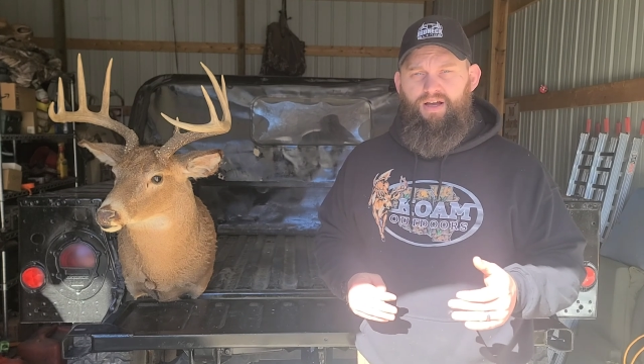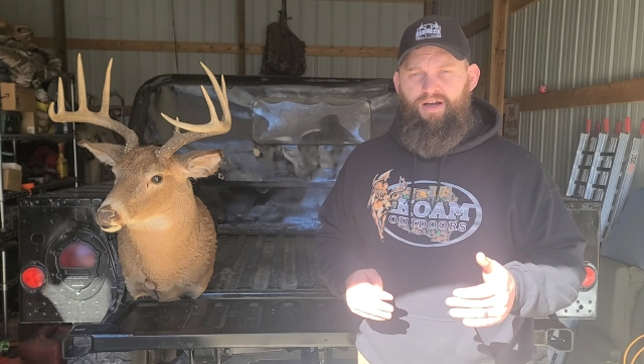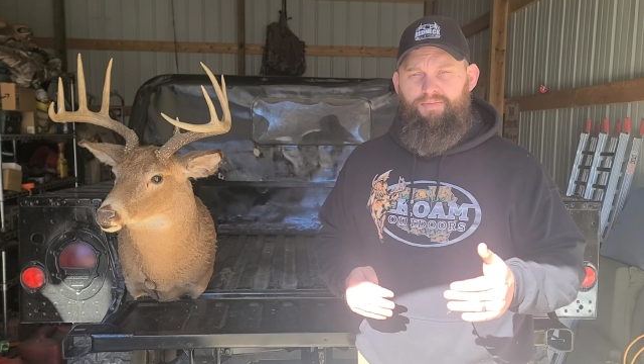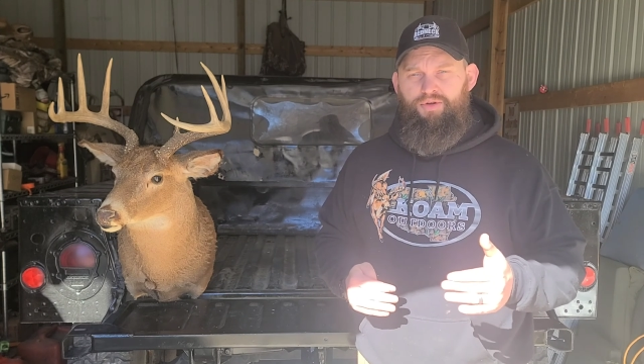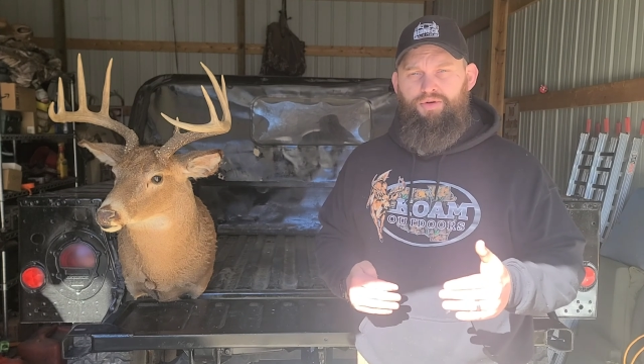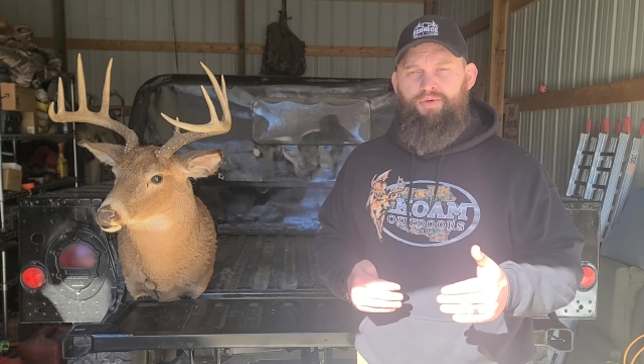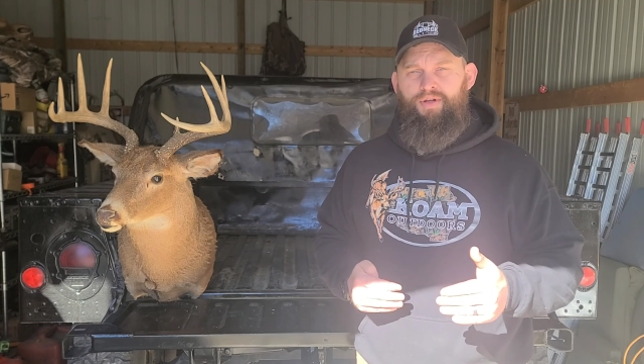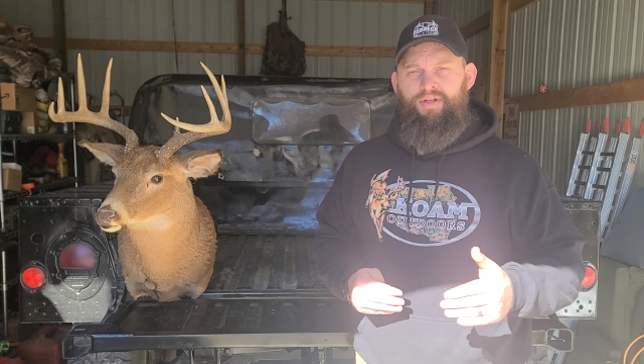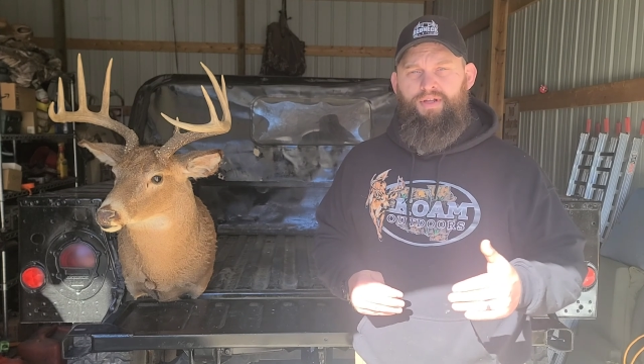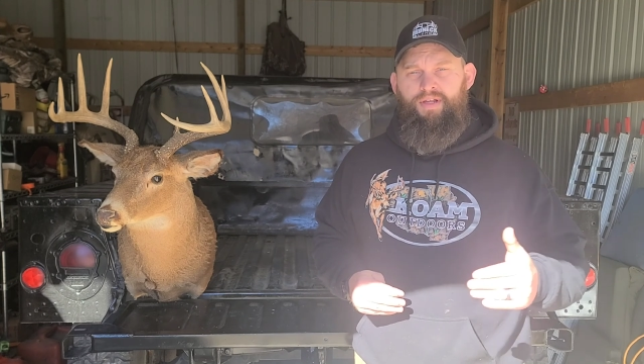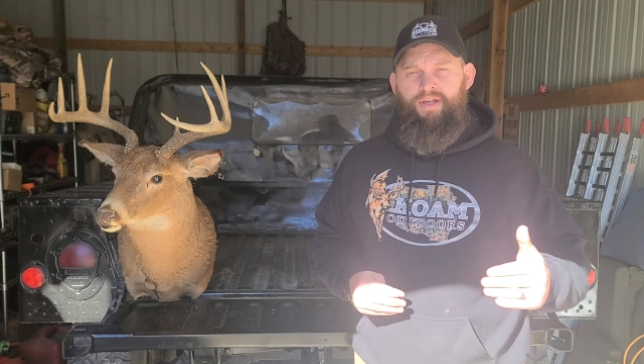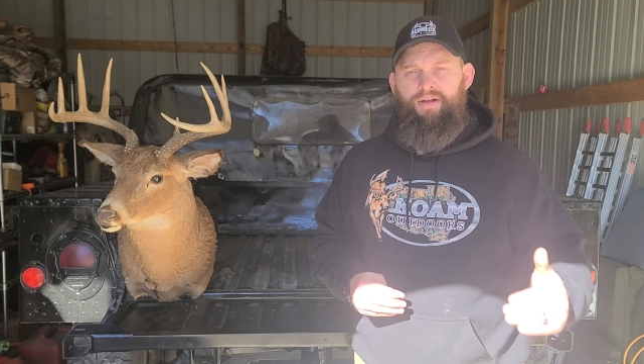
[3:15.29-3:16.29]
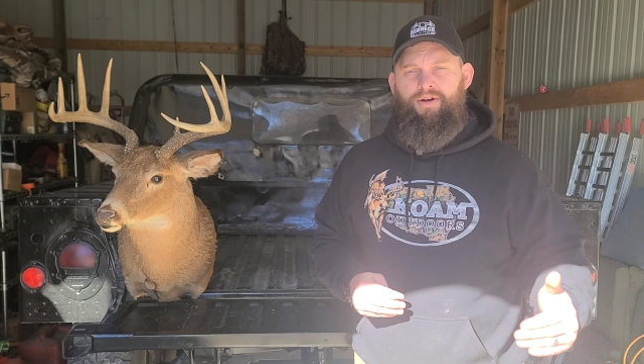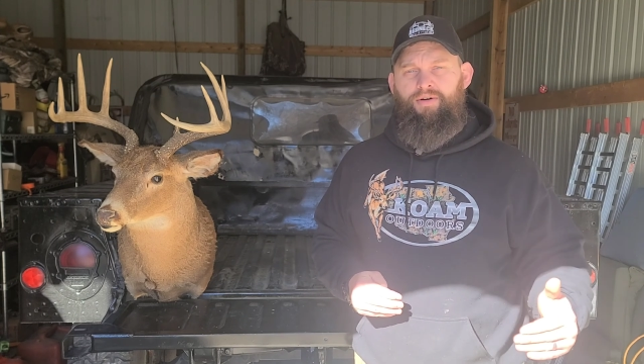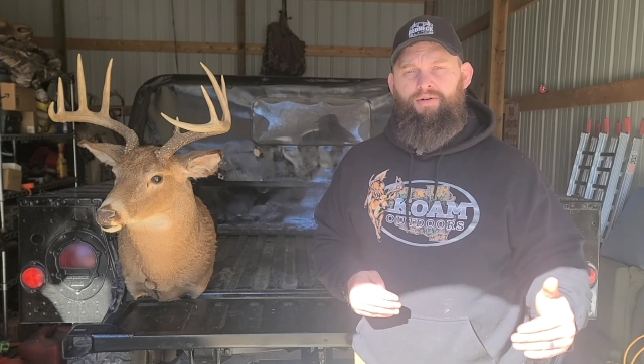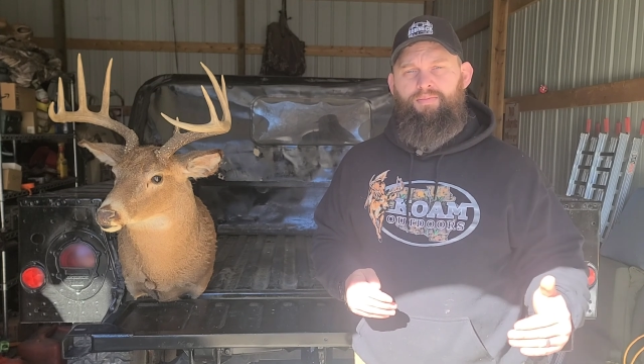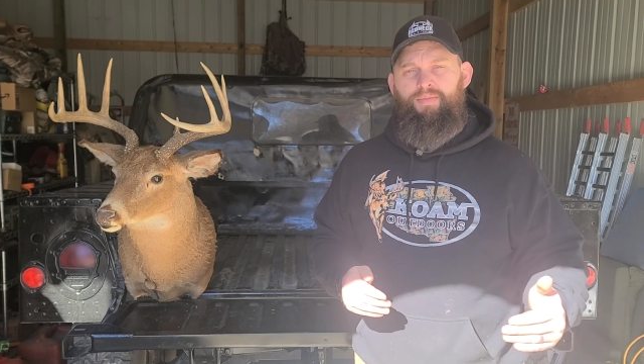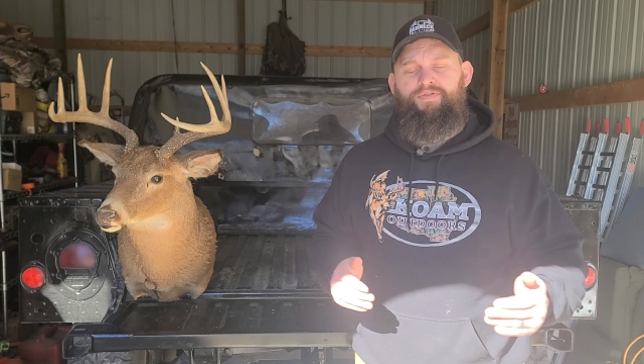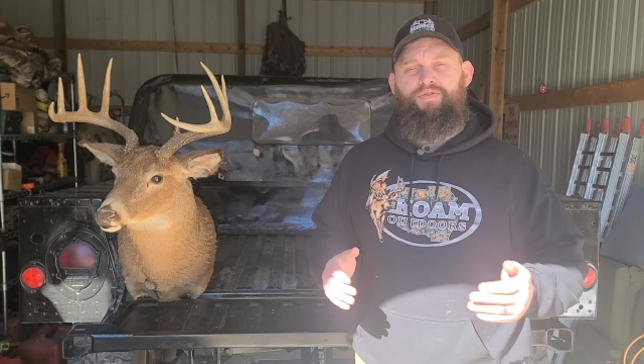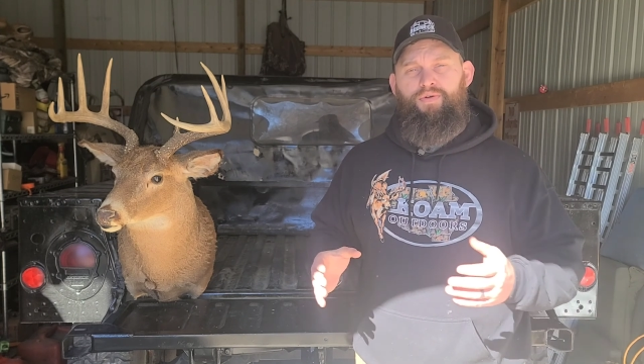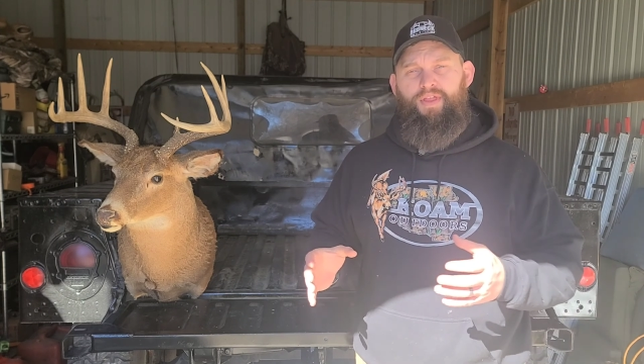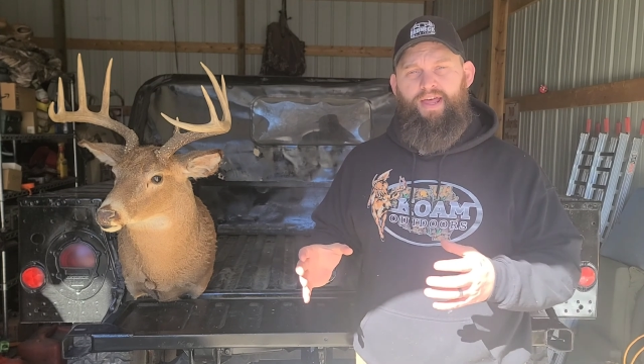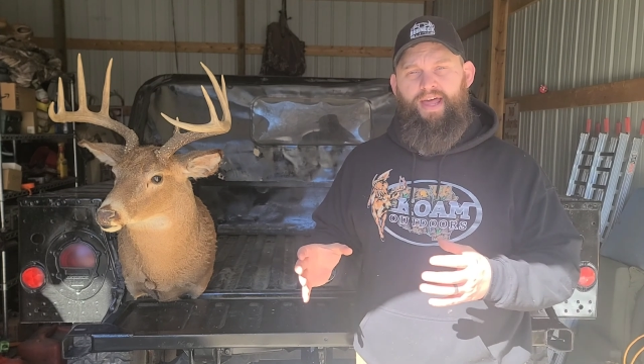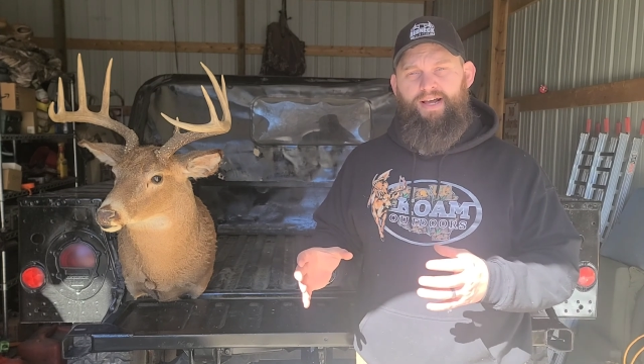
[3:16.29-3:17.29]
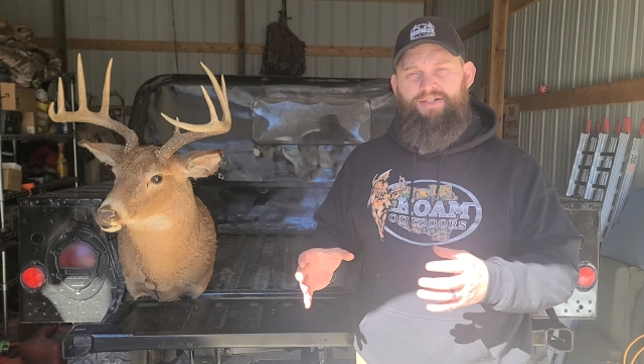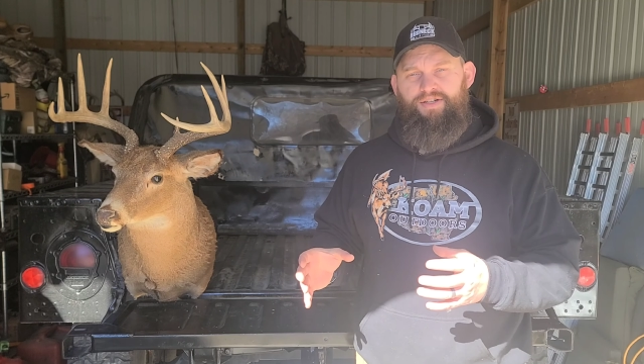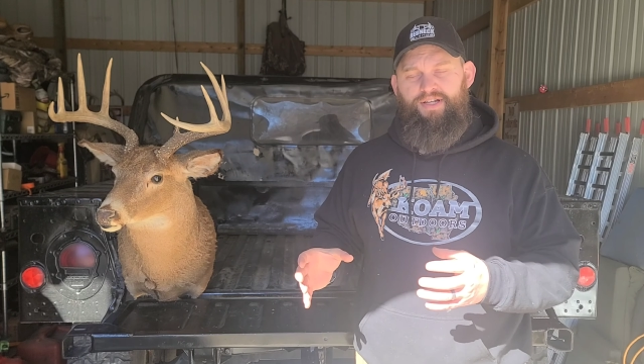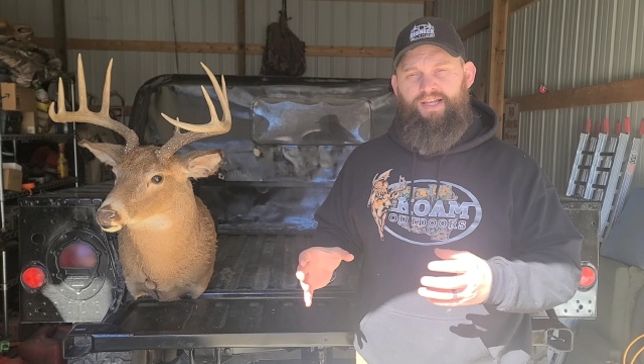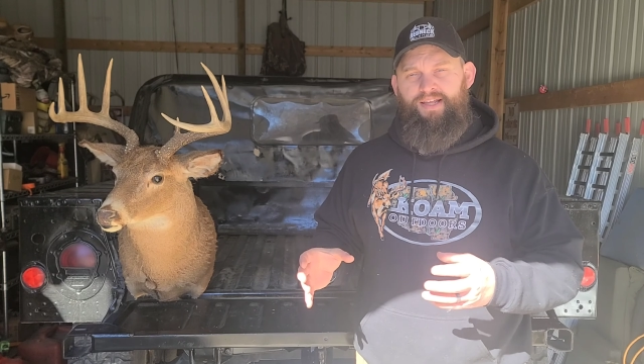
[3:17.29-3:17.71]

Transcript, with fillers: up to a year before they actually